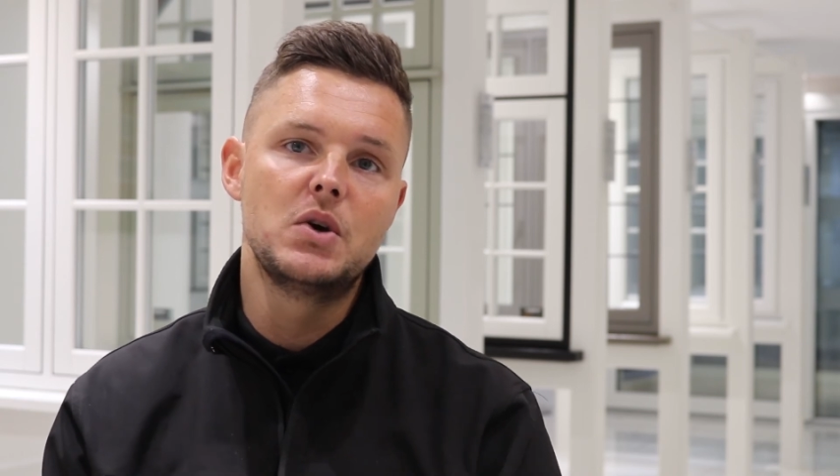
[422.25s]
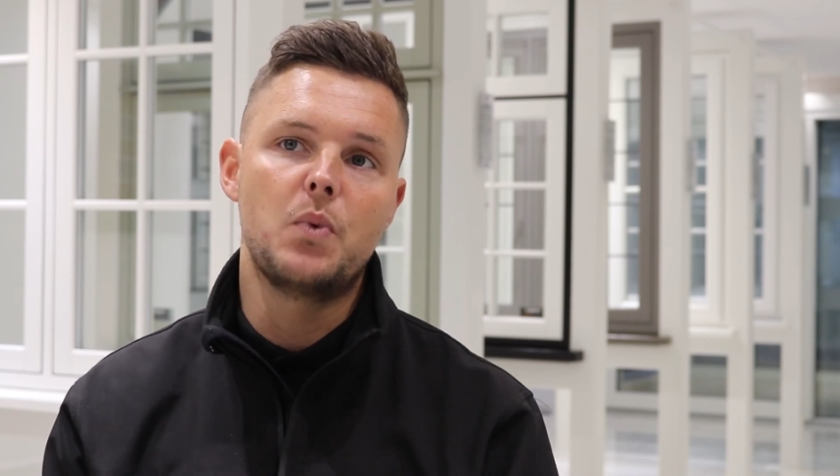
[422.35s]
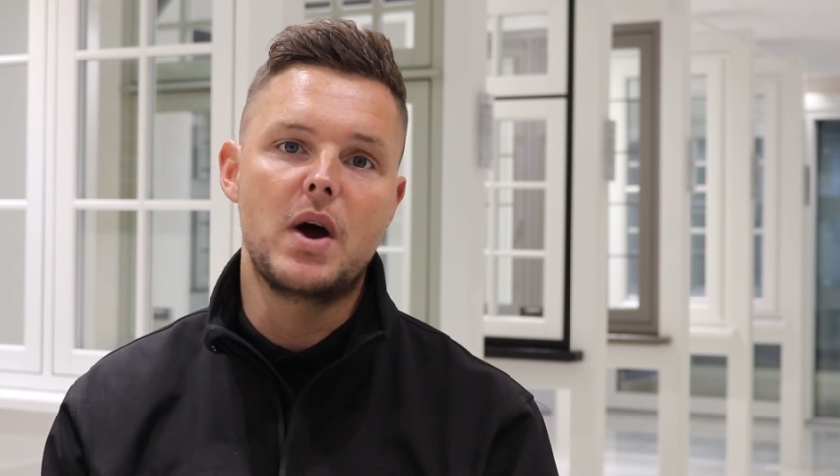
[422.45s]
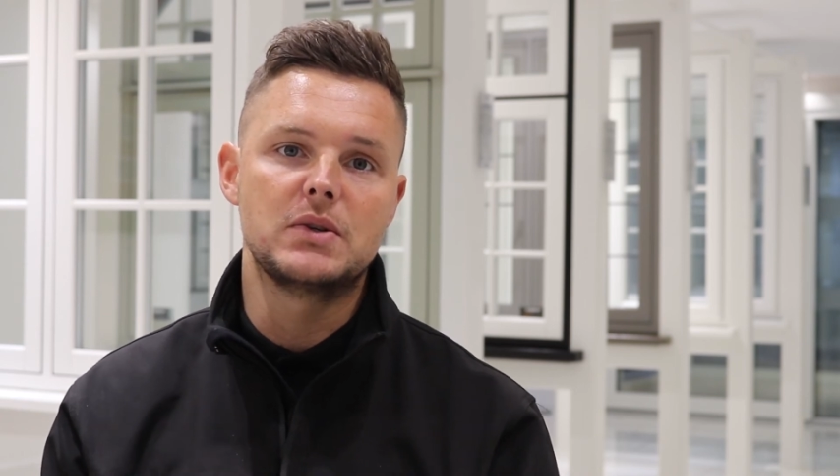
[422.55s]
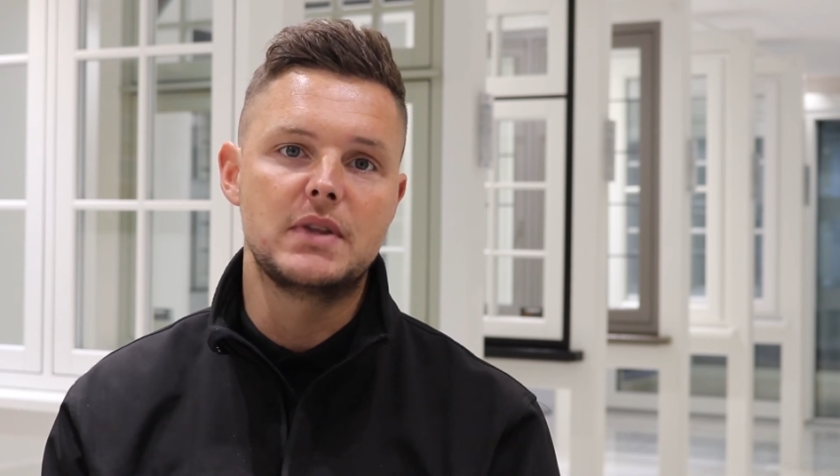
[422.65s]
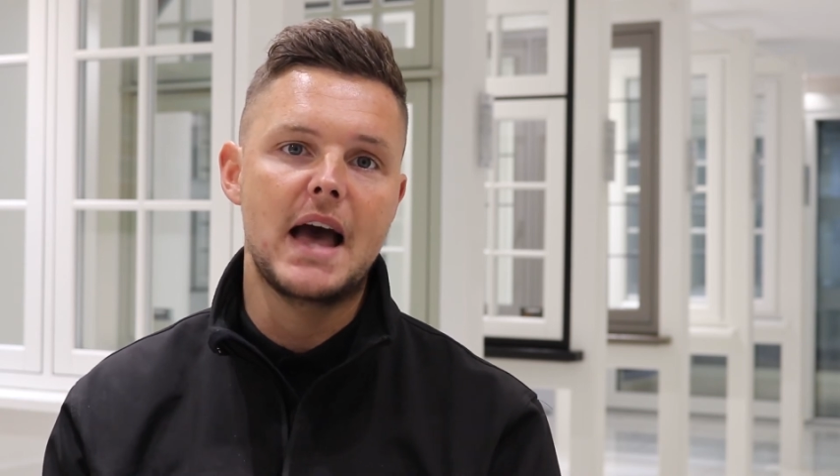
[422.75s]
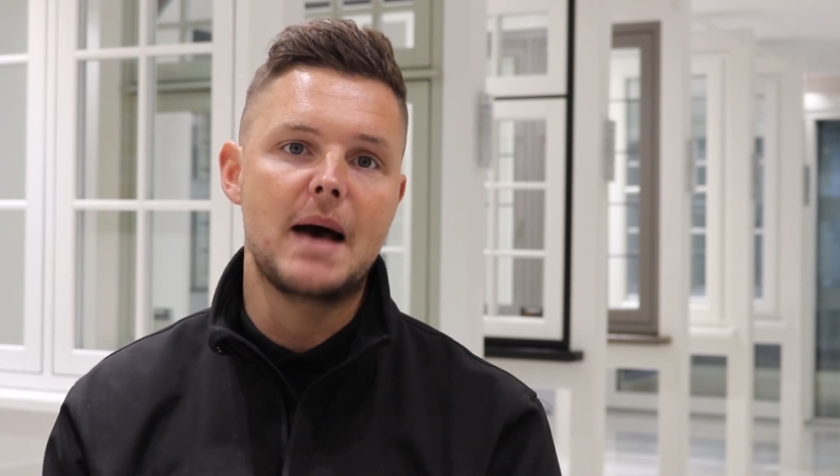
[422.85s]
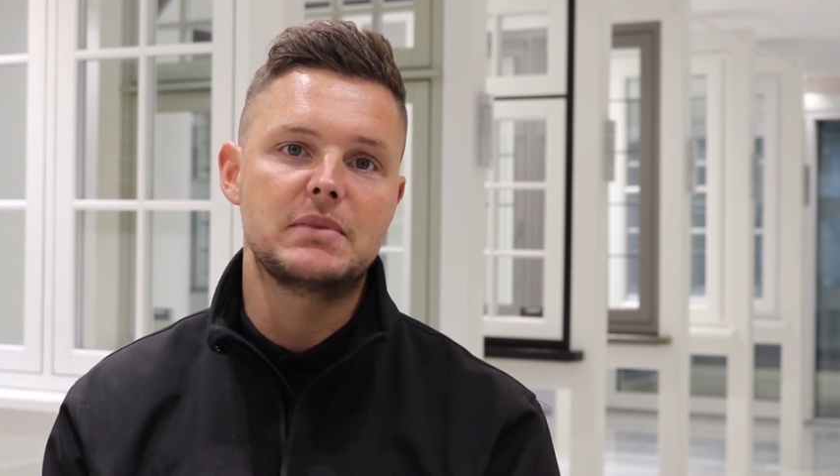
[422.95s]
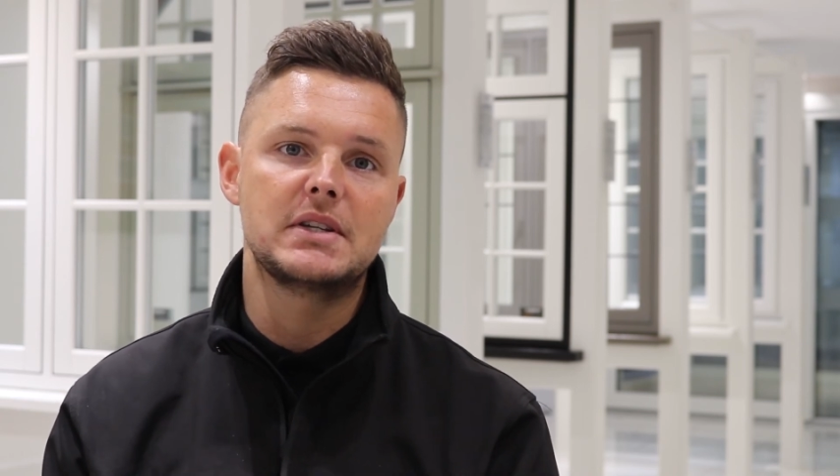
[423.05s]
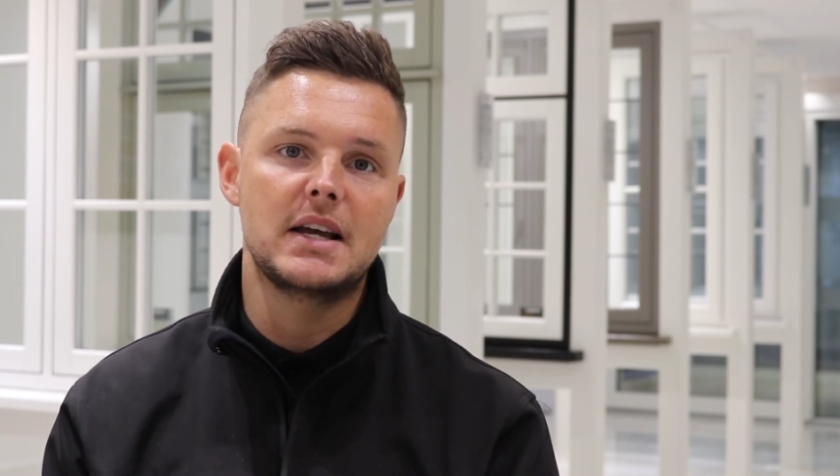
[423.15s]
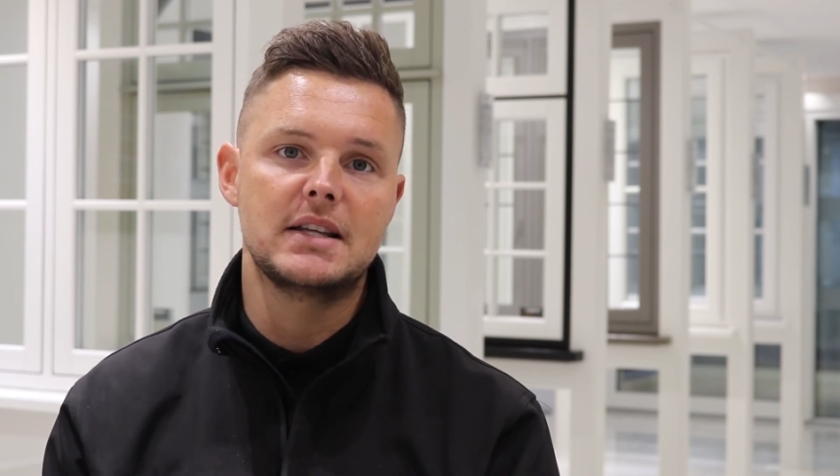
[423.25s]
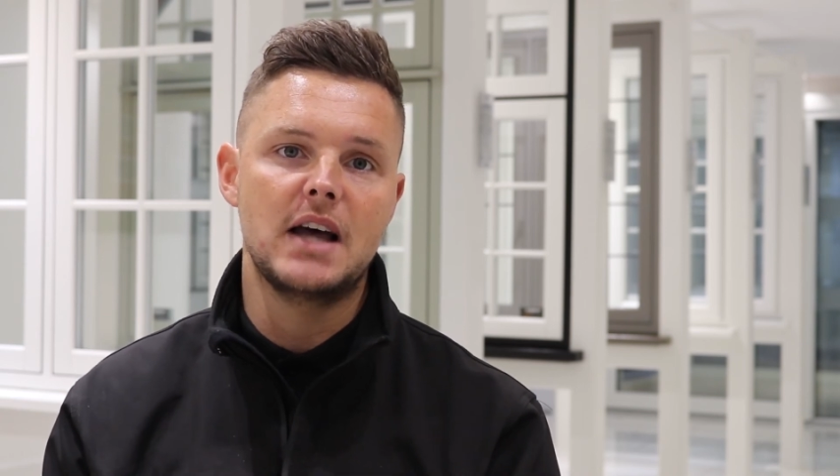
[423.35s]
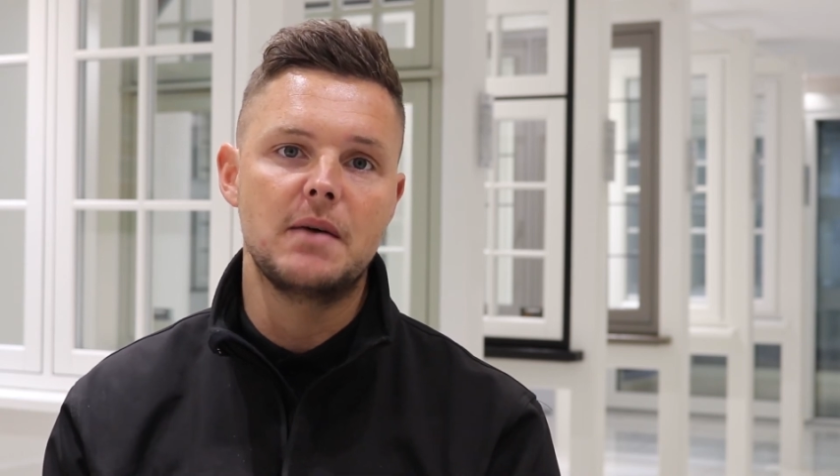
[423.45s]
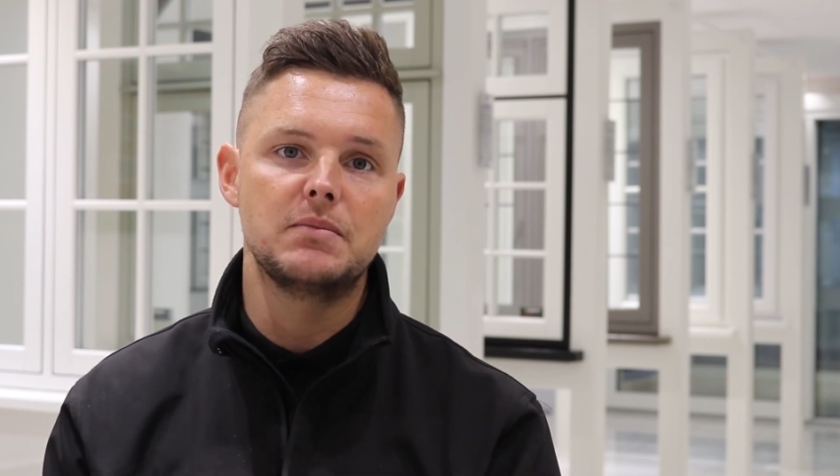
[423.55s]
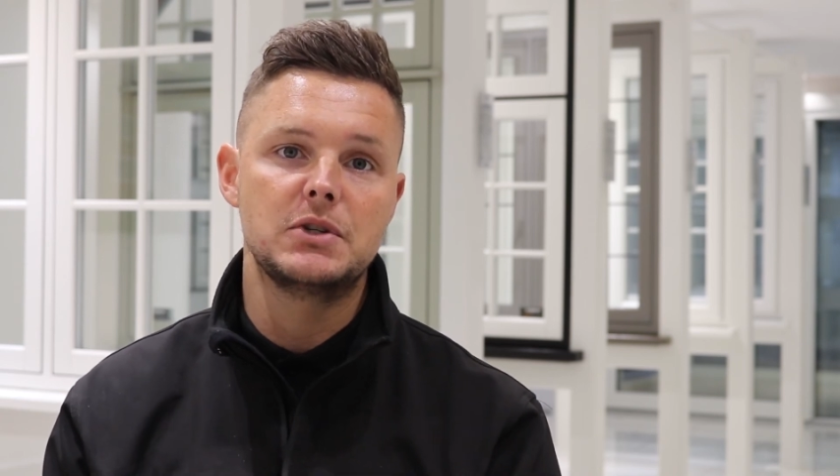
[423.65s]
whereas the apps are set
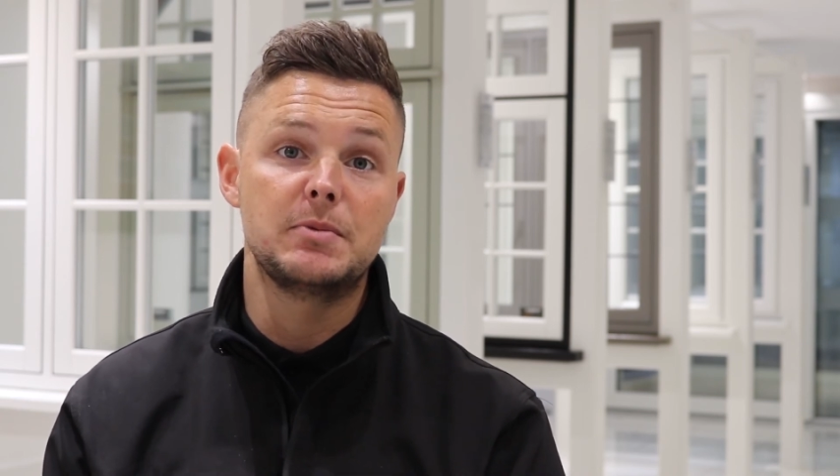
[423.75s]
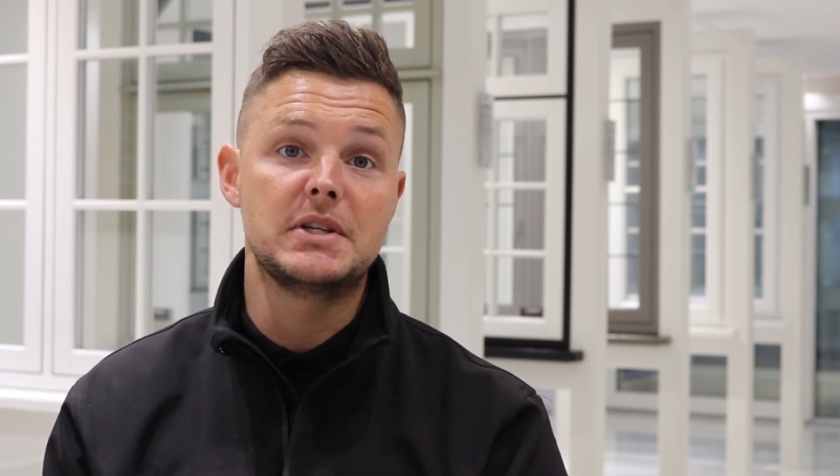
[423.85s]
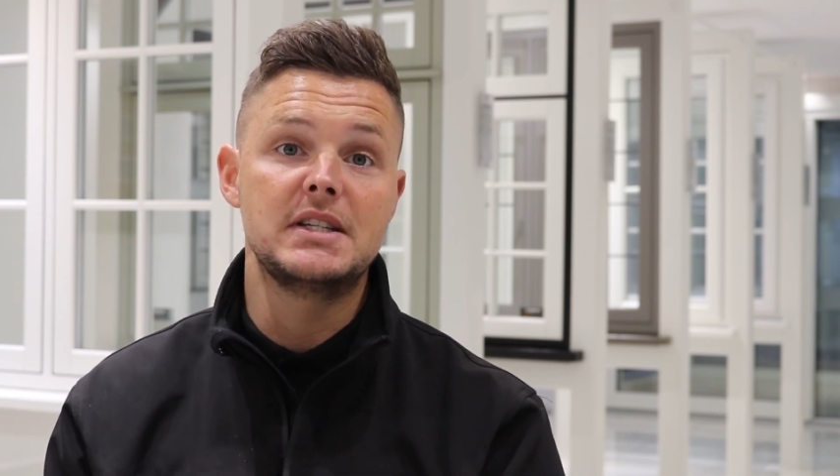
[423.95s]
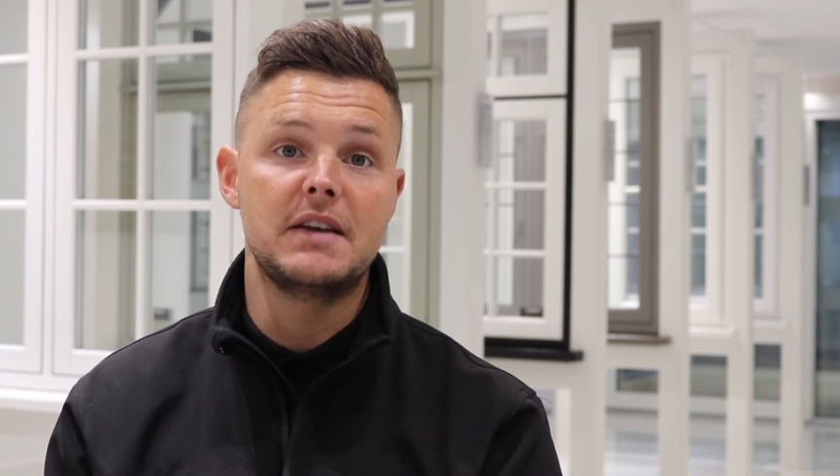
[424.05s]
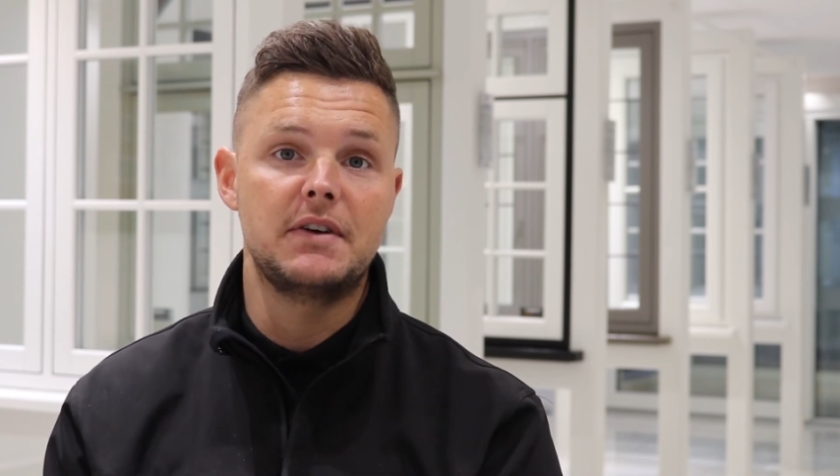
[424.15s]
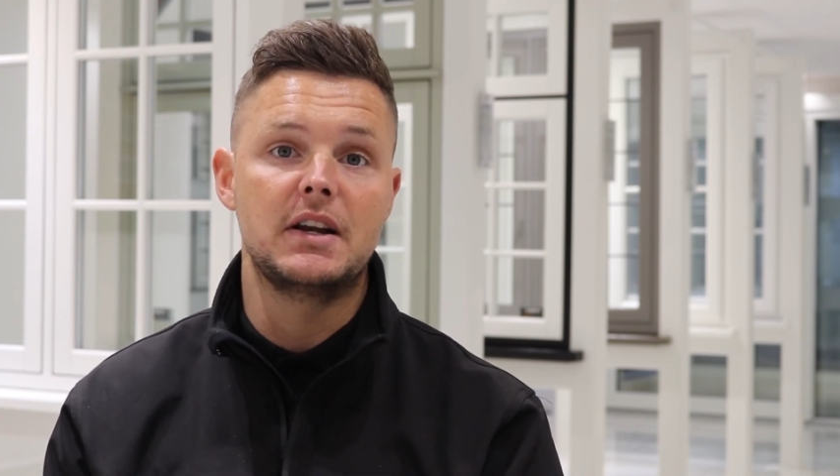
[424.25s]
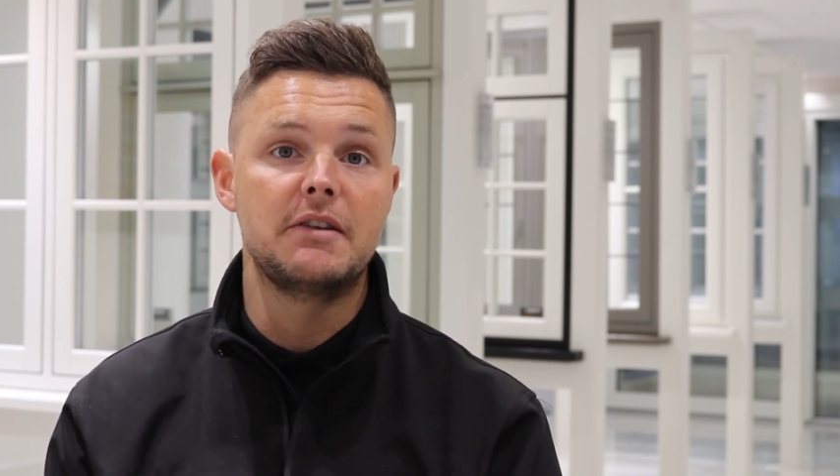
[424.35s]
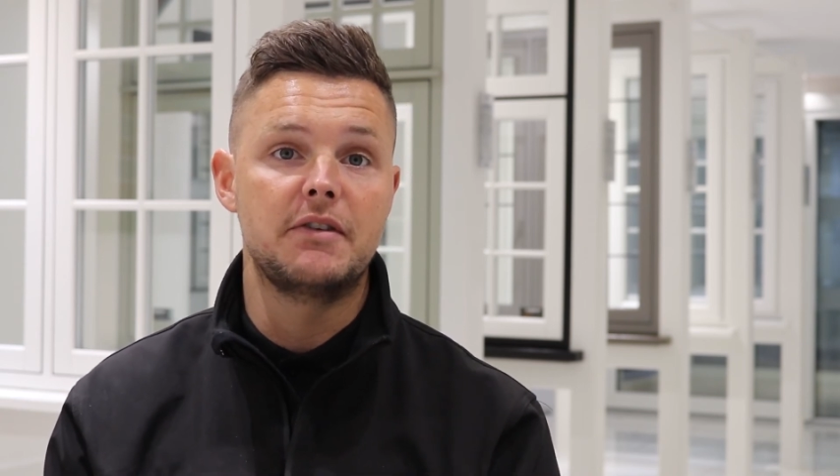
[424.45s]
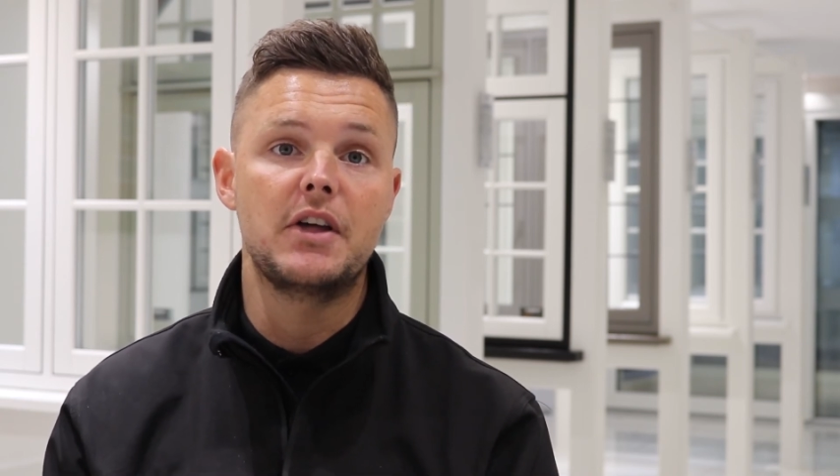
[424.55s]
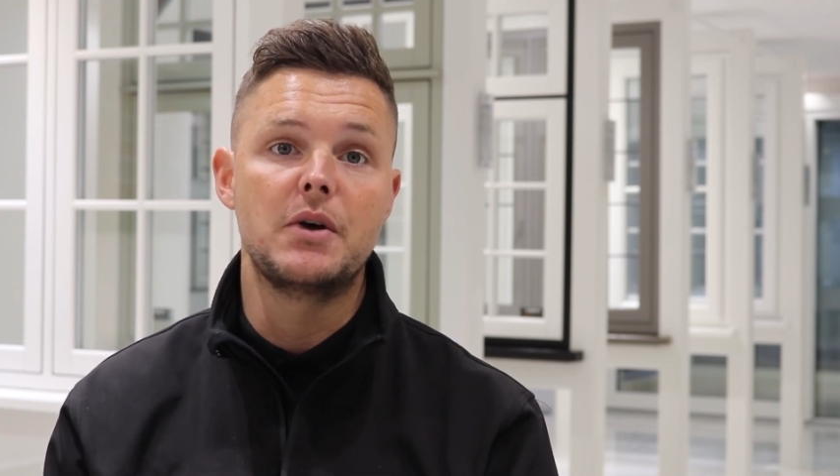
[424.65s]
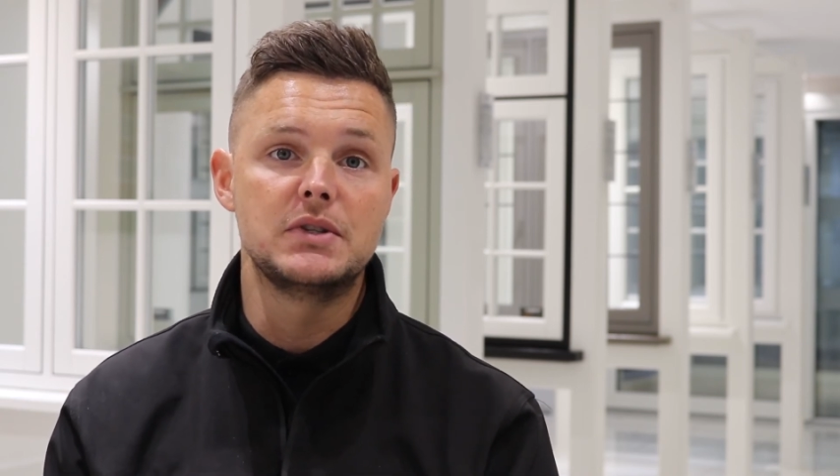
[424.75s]
up specifically for those